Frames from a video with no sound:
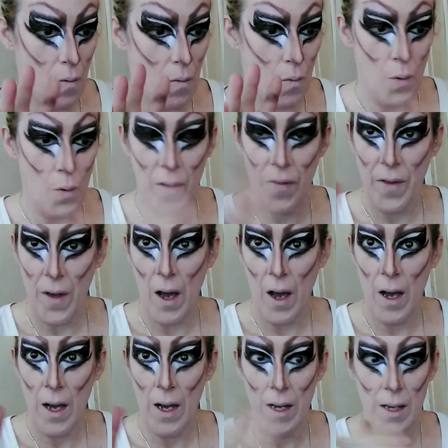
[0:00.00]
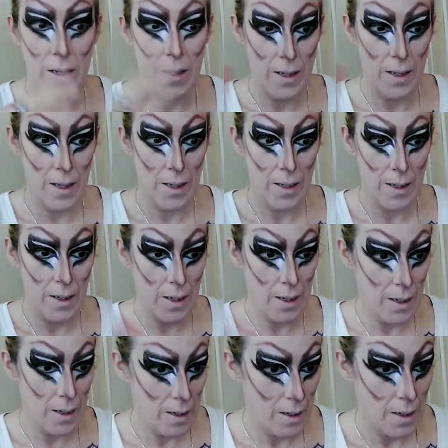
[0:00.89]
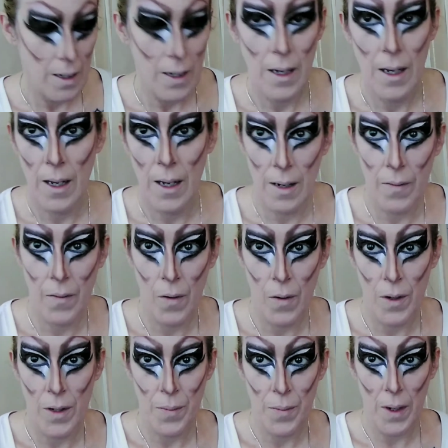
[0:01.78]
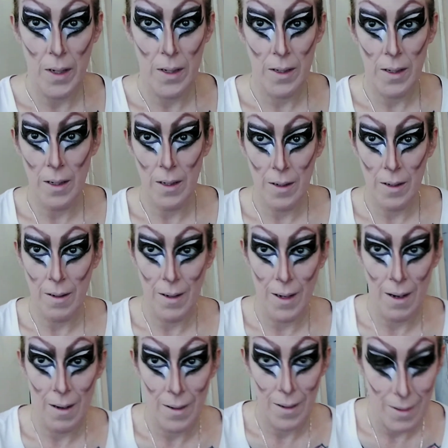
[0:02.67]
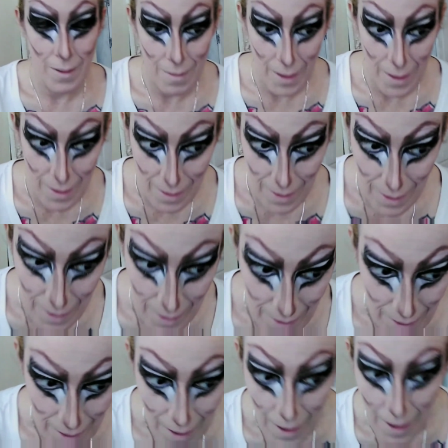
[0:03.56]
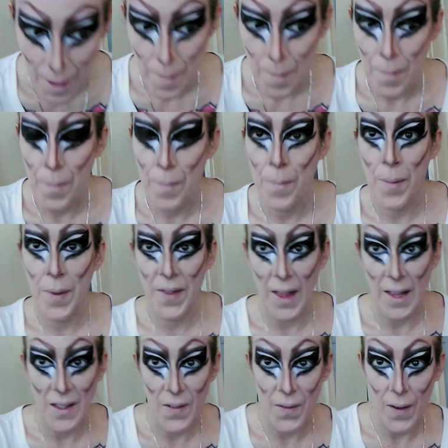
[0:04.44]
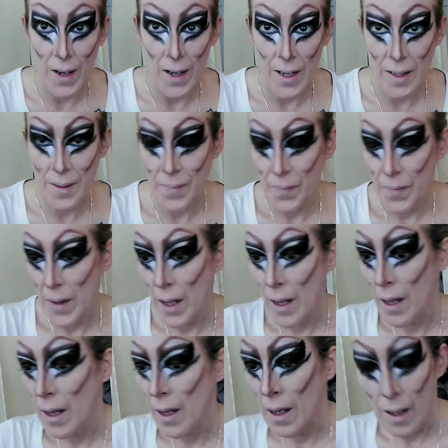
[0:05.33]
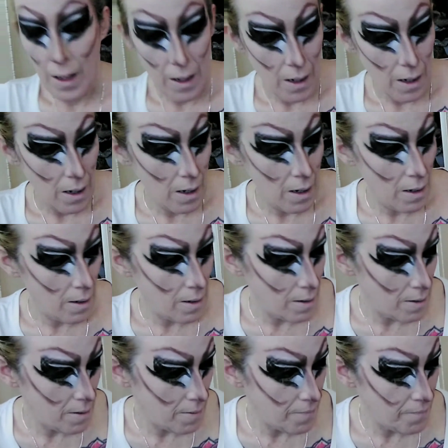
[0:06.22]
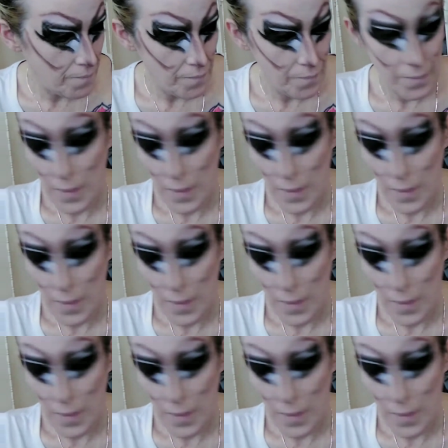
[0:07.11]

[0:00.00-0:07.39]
with eyes and that's it. And of course my eyes didn't turn out as great as his, but that's fine. Um,